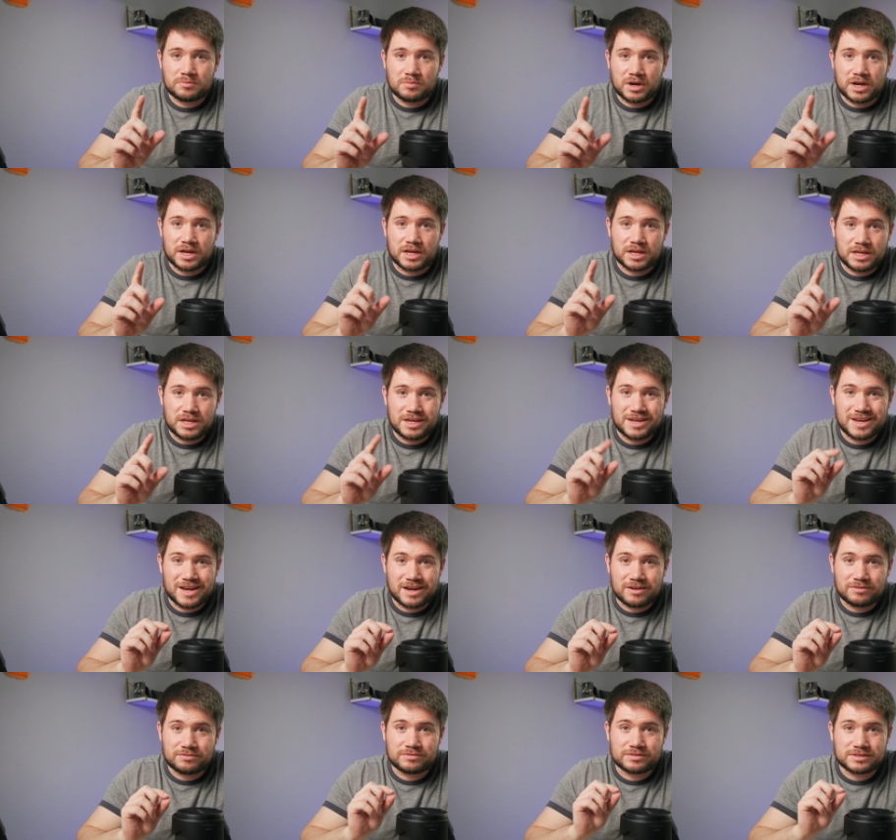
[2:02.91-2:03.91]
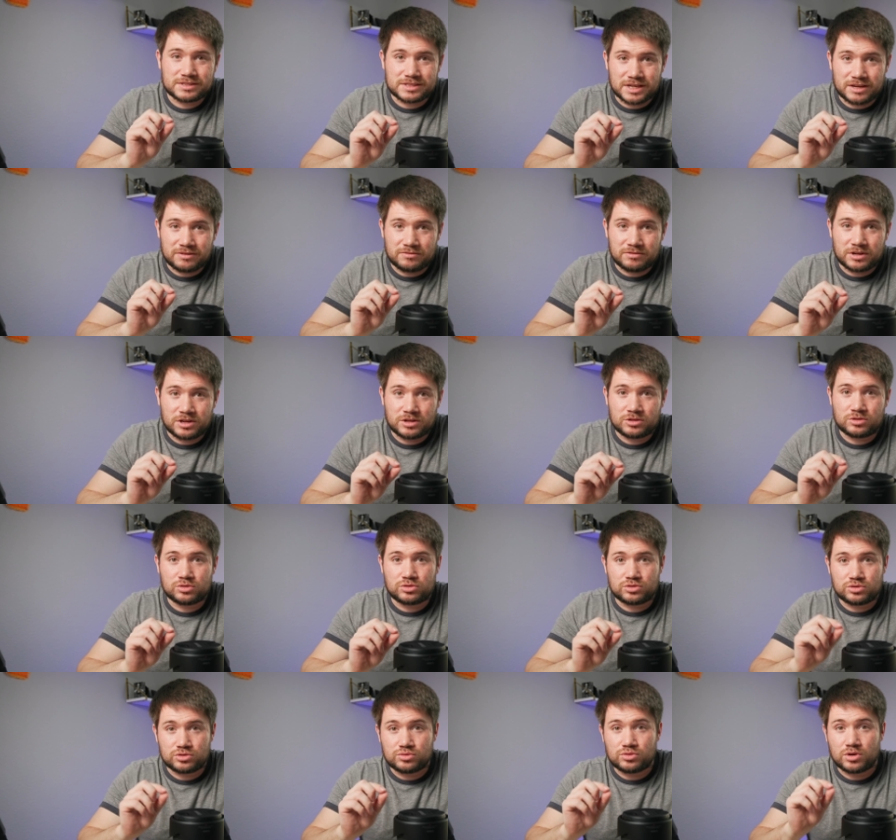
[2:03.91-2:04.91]
my EF
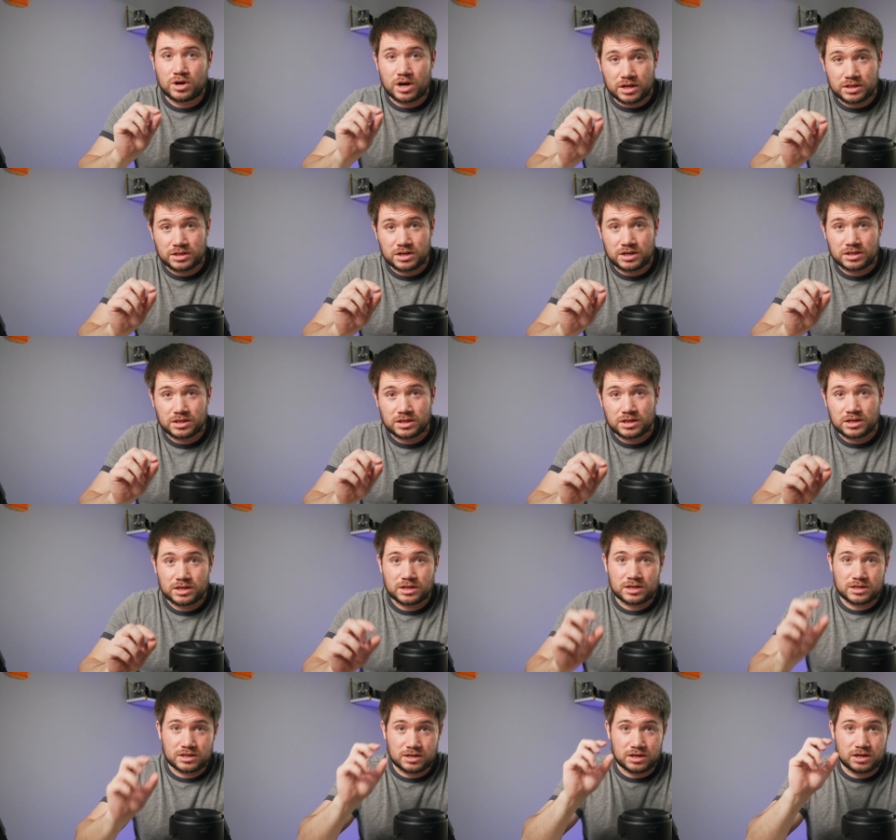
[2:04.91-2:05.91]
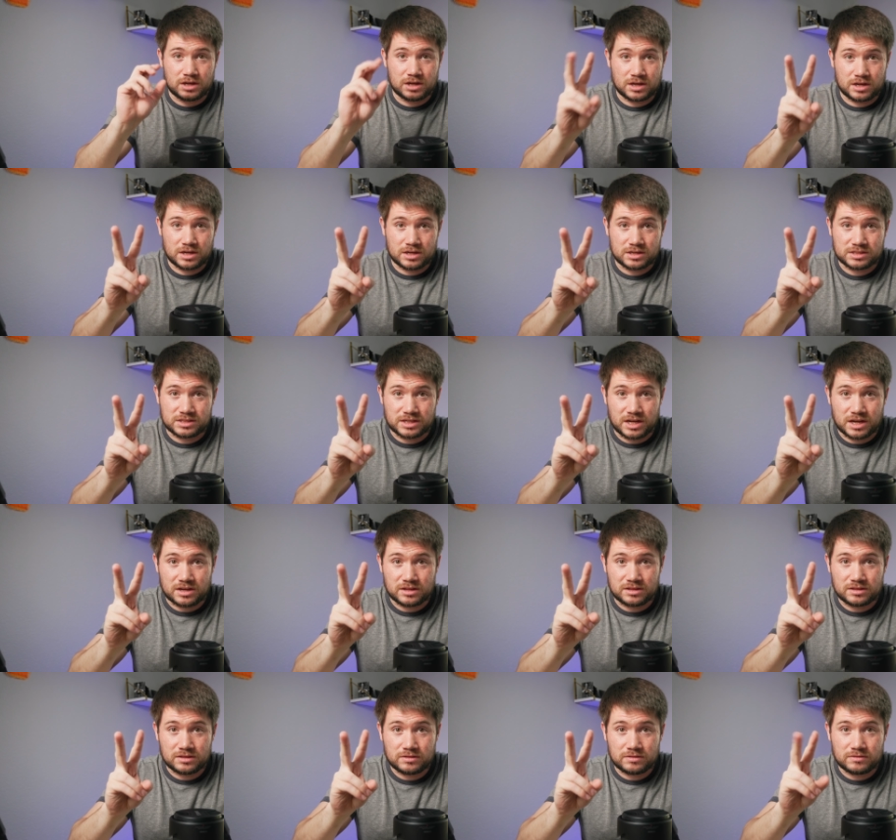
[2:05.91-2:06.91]
70-200
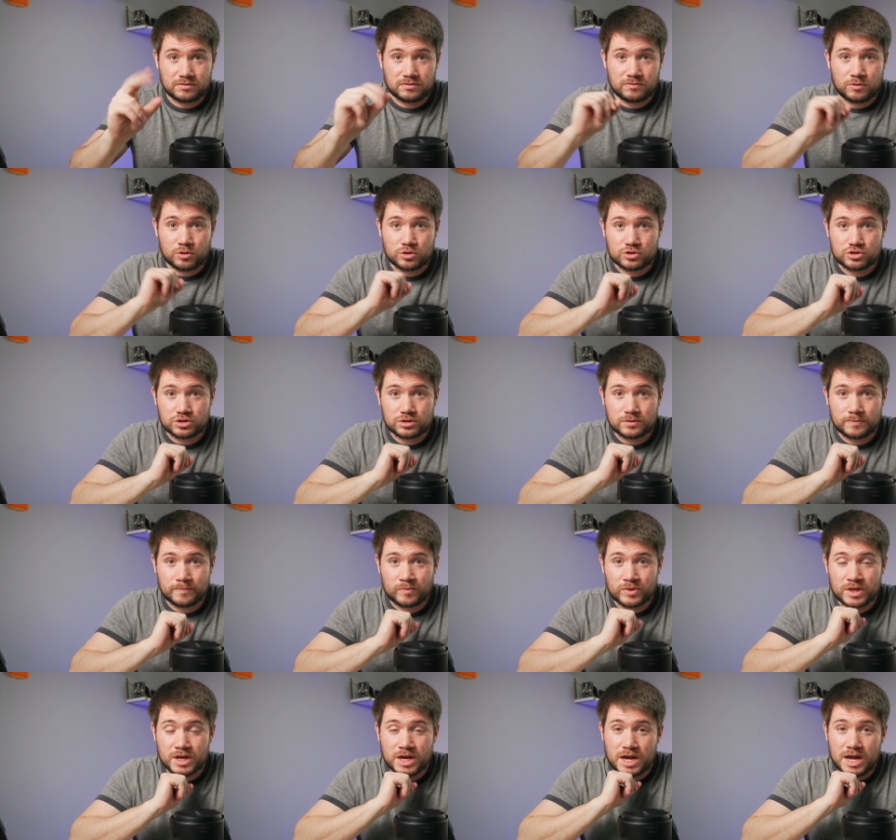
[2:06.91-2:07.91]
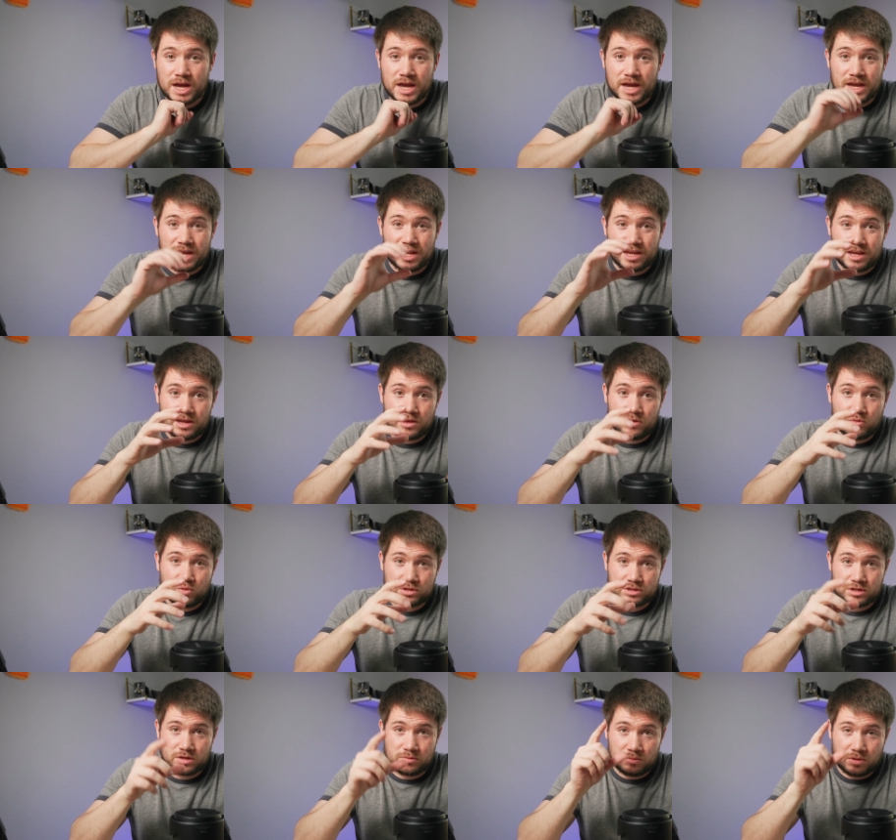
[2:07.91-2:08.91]
second version, it
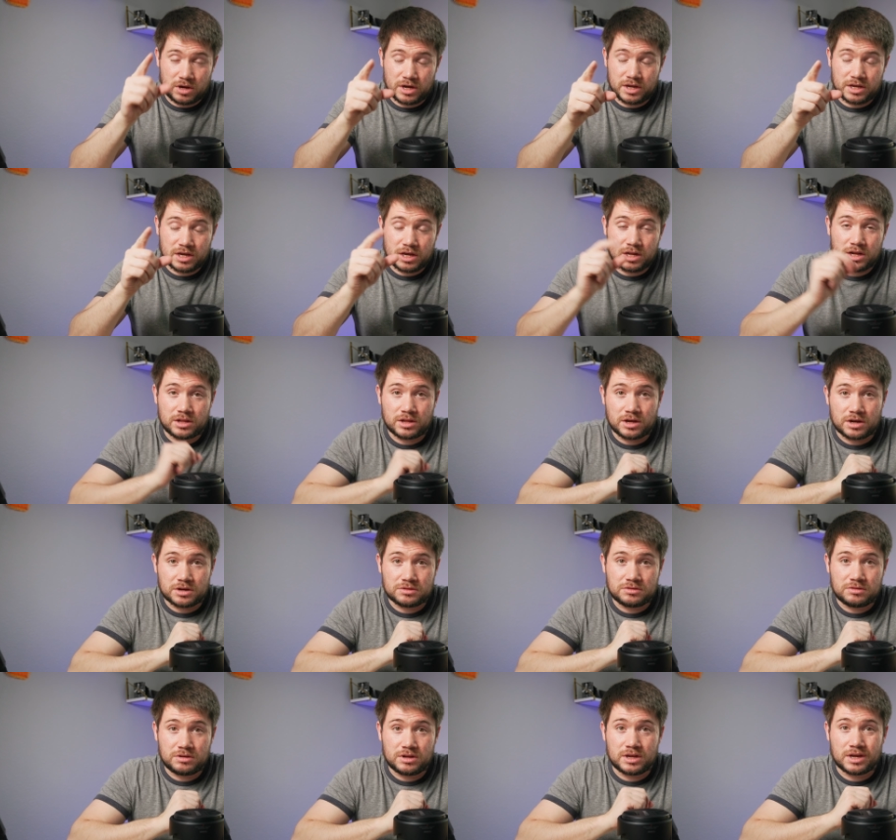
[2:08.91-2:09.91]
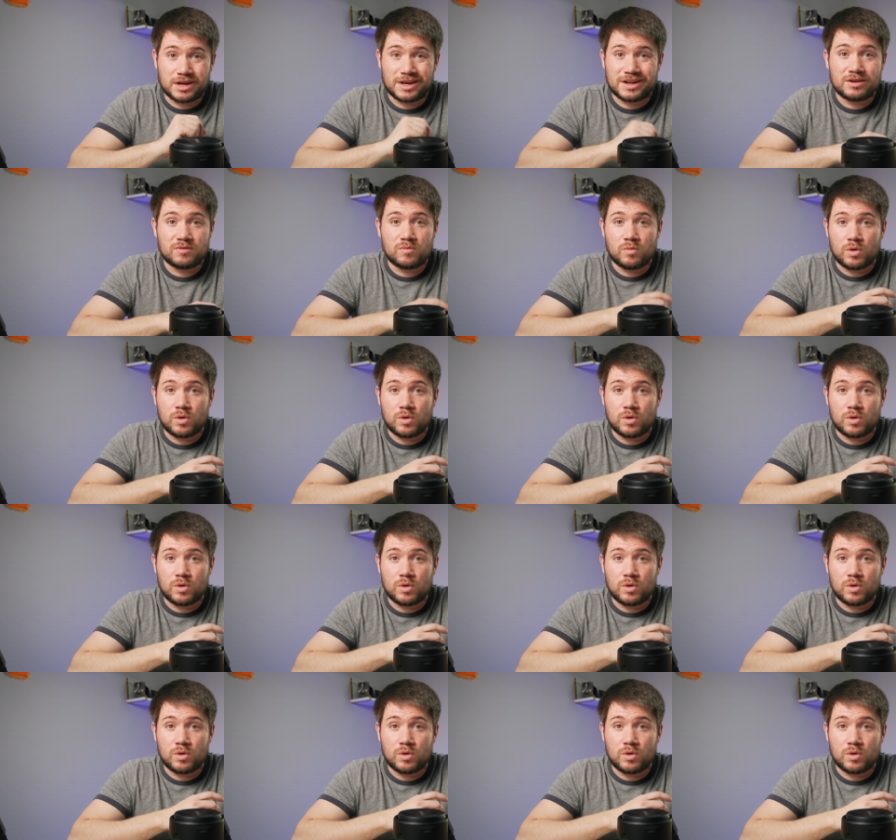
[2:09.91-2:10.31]
was on my Canon R3 and it